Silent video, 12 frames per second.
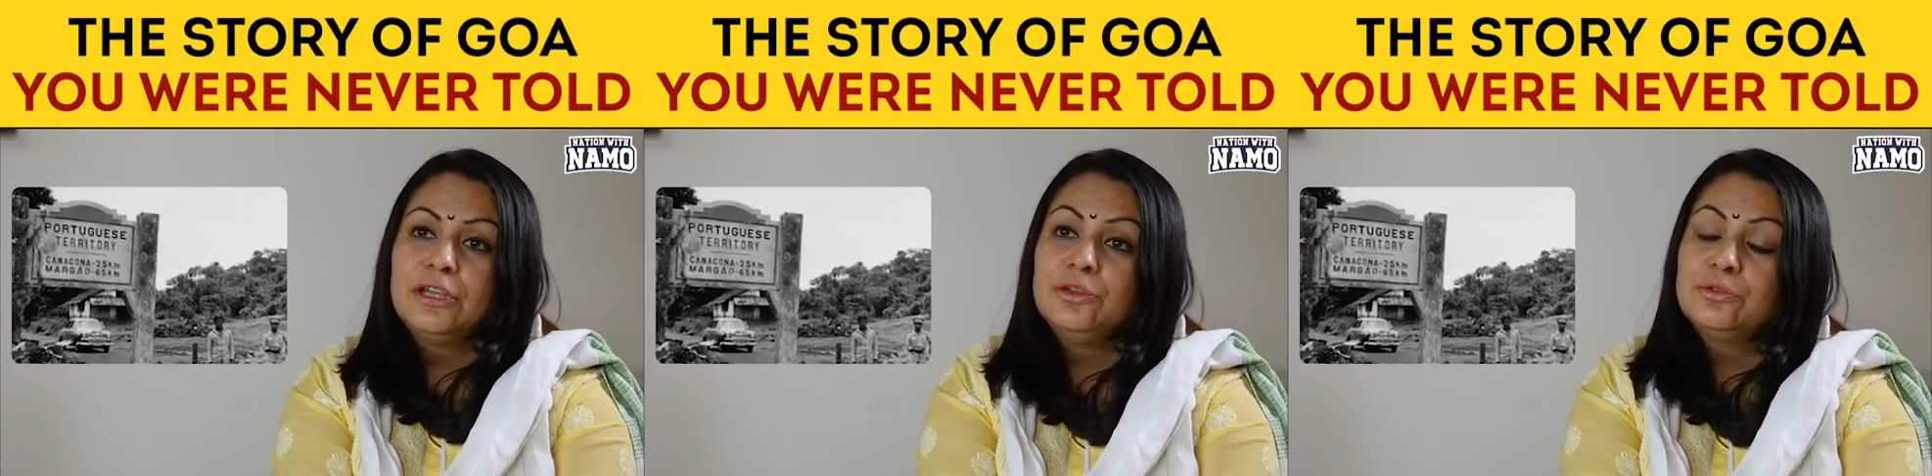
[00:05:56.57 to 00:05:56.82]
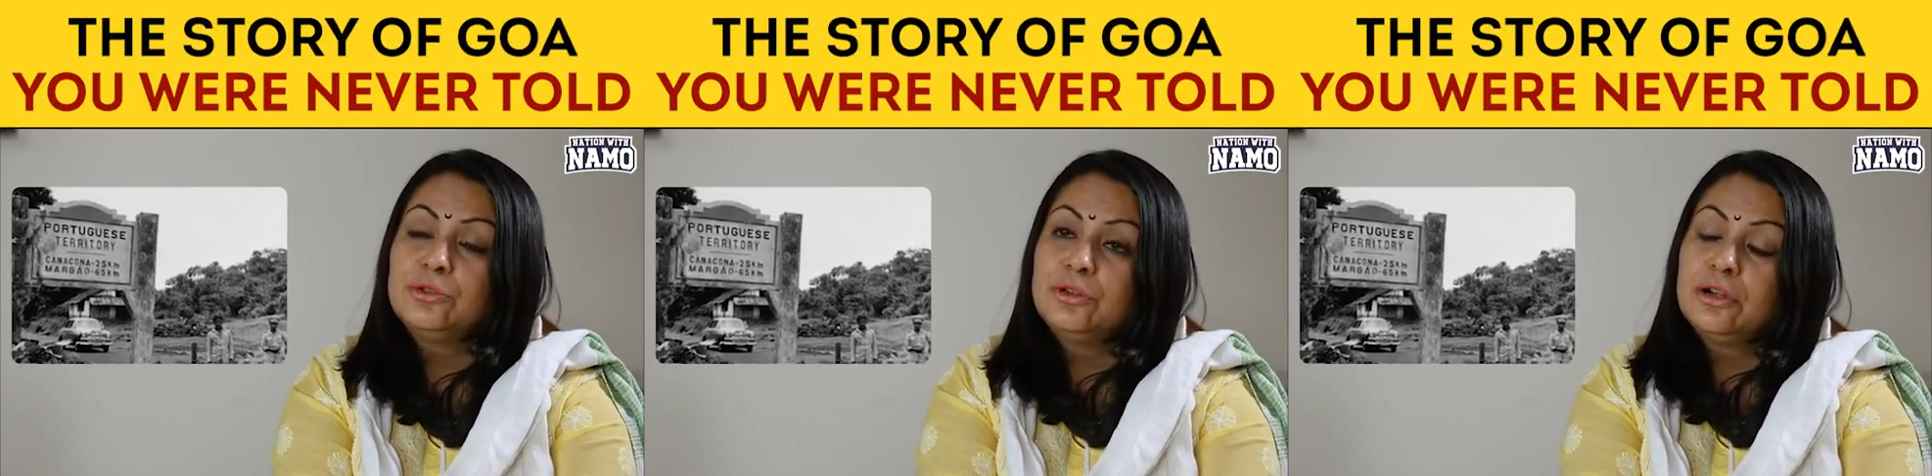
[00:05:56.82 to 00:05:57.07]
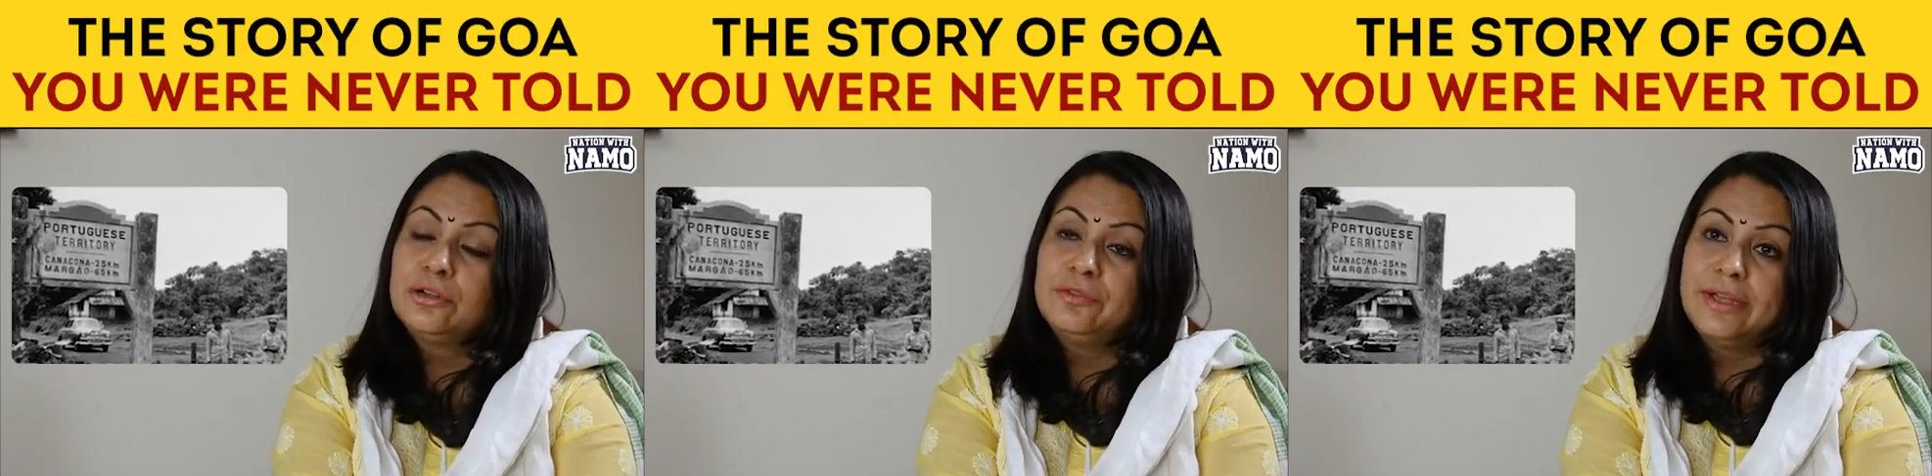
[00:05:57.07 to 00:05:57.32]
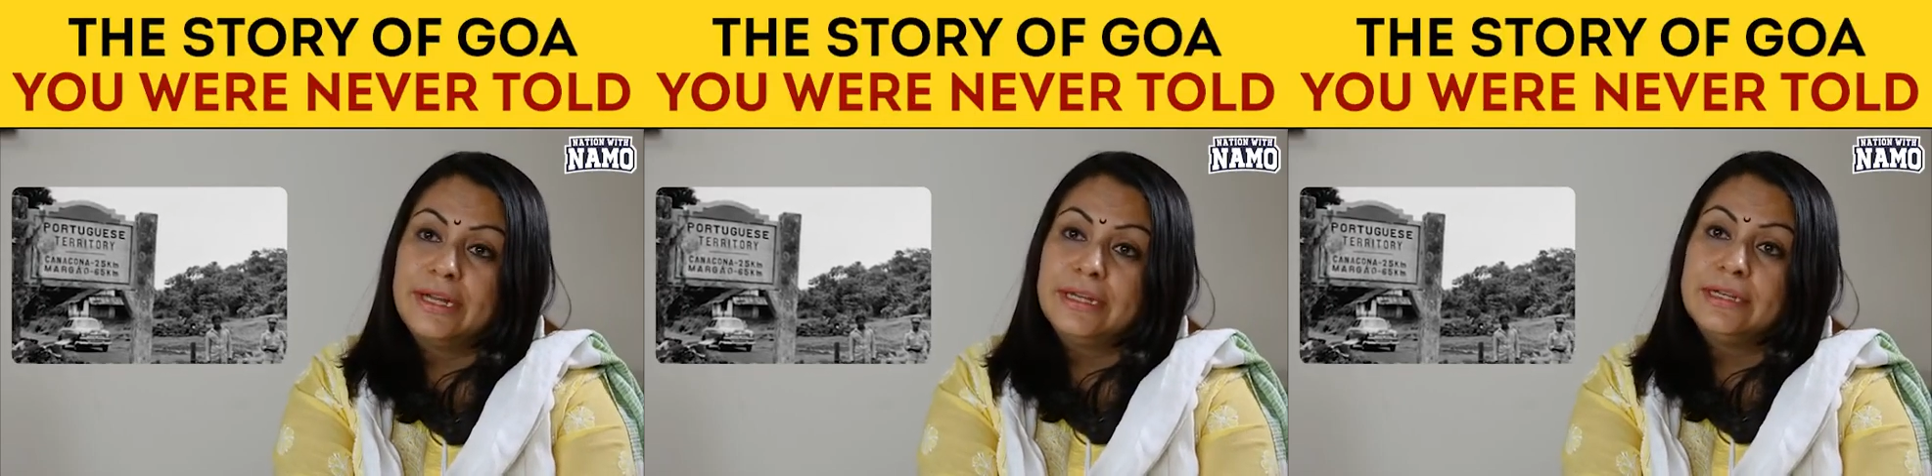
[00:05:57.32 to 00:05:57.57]
You could not
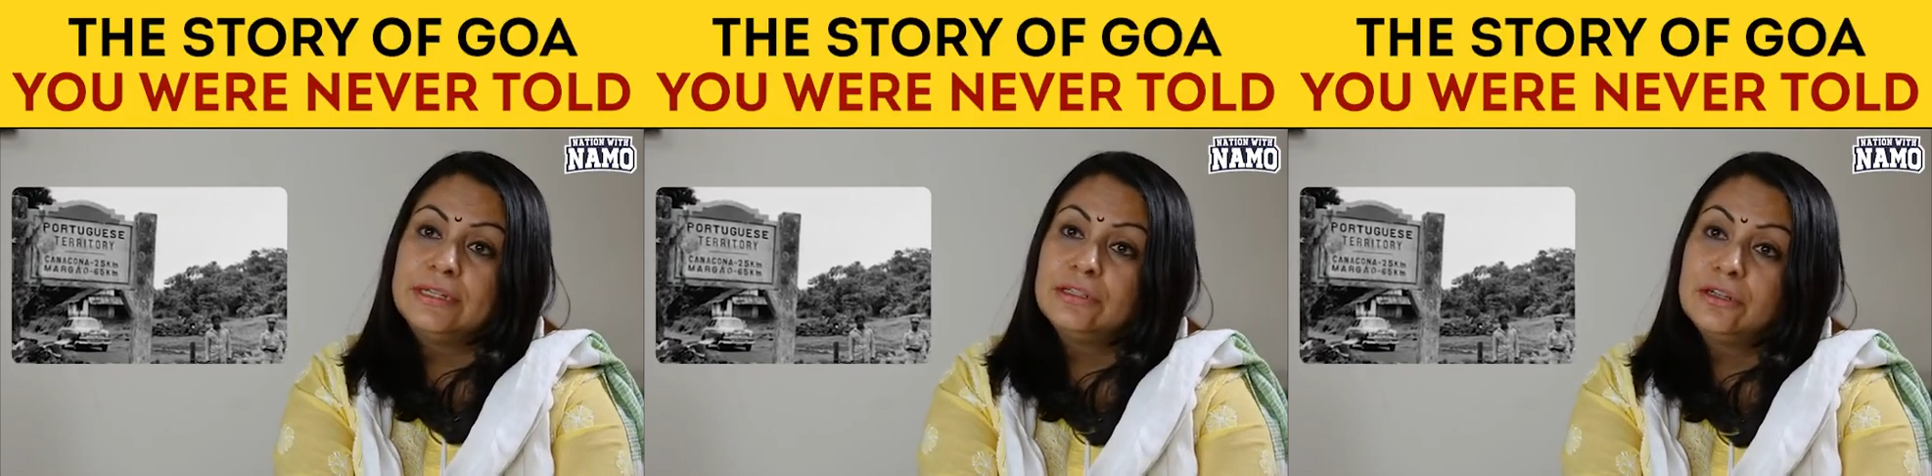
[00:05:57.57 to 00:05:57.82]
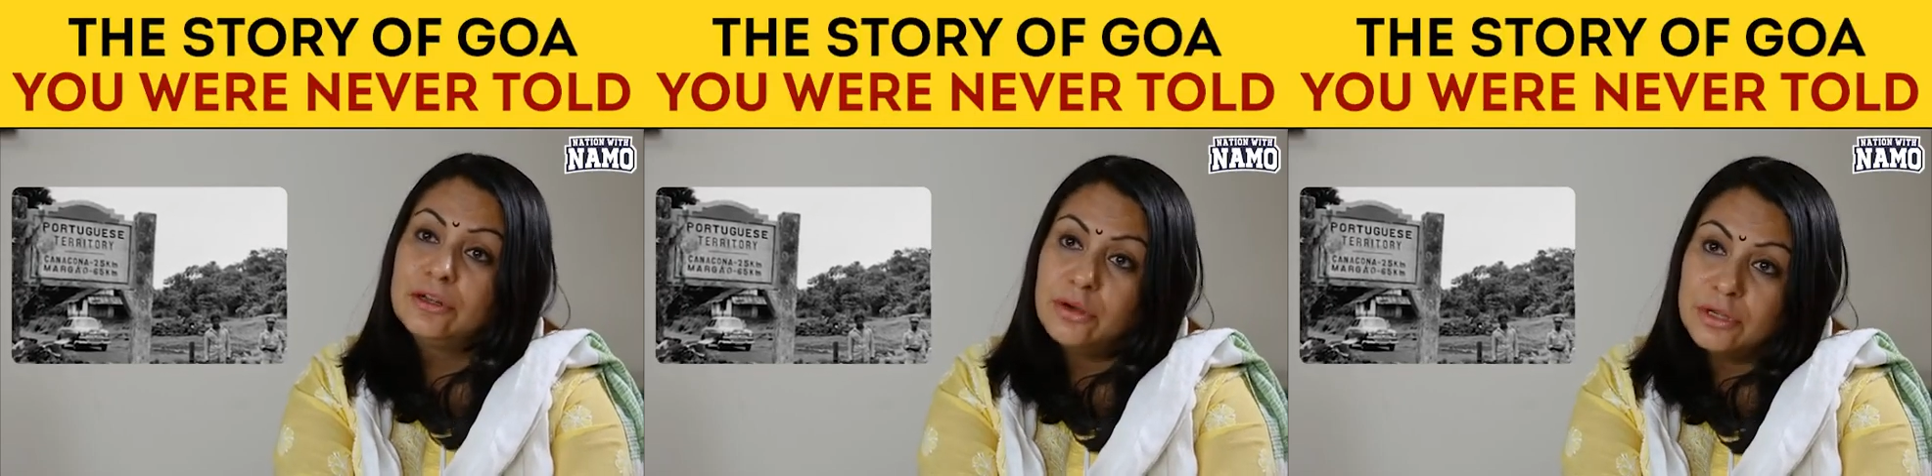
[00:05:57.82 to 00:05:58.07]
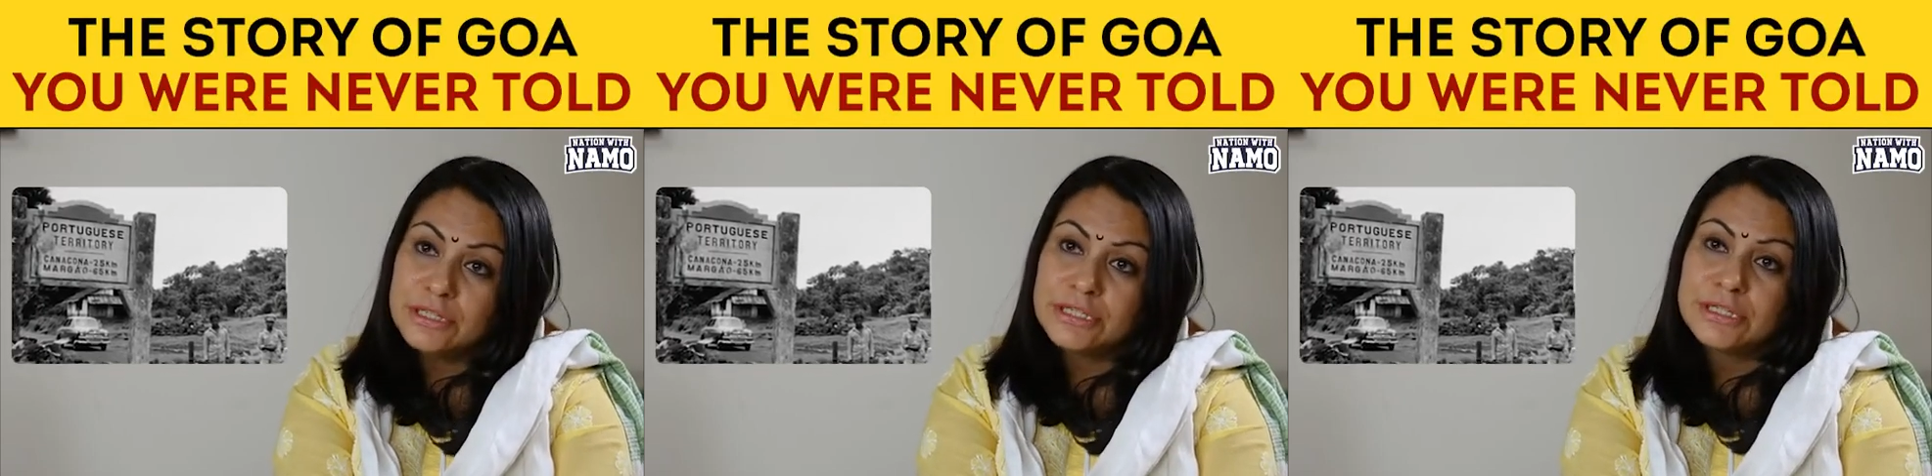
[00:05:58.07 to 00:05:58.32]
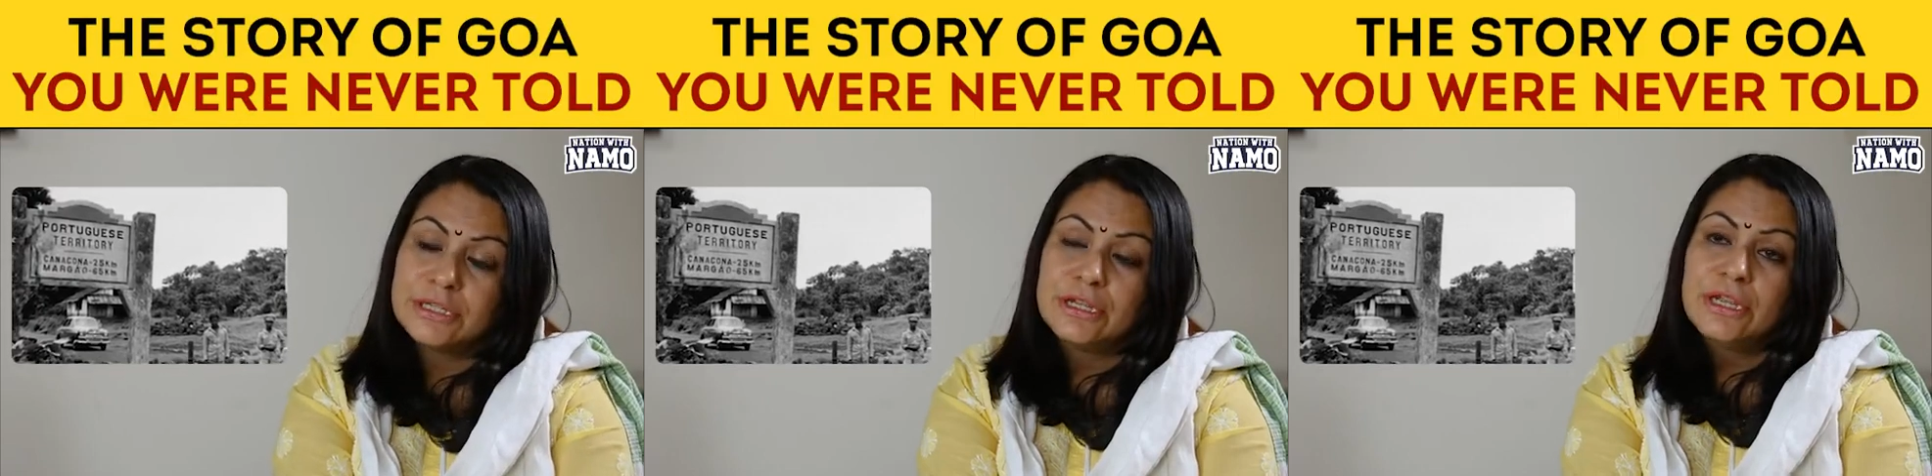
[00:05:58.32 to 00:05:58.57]
wear Indian
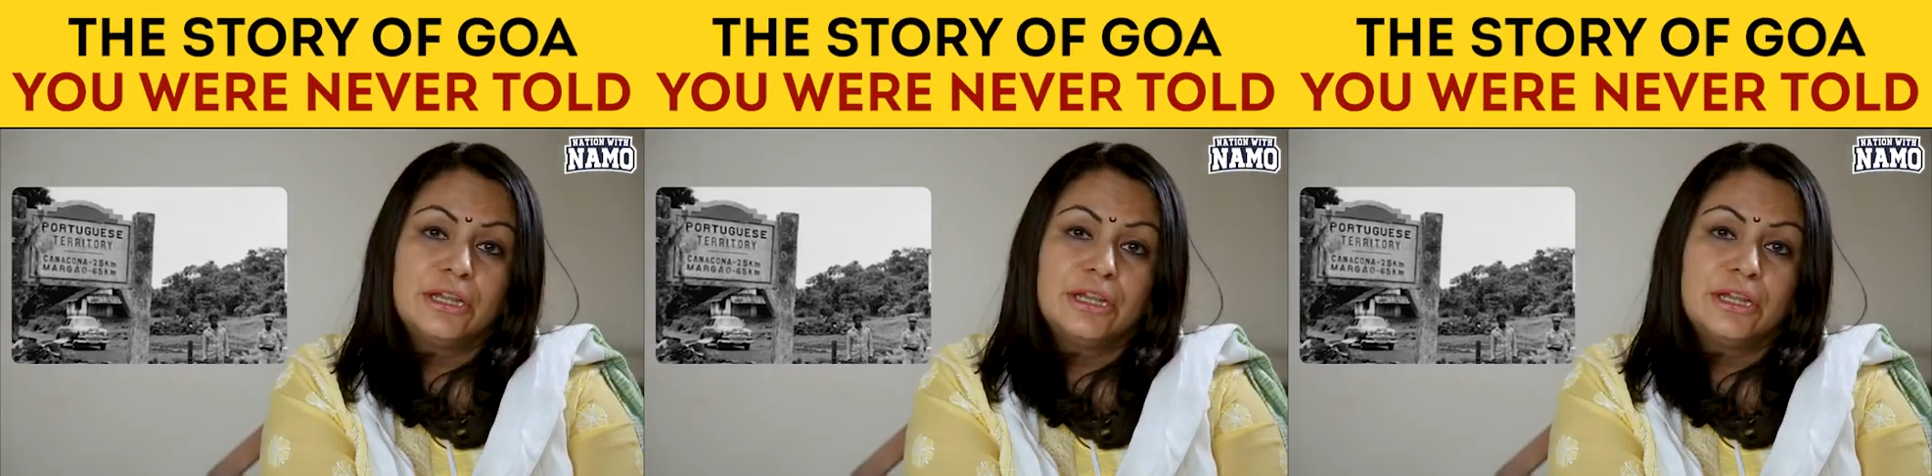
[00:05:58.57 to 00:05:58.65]
clothes.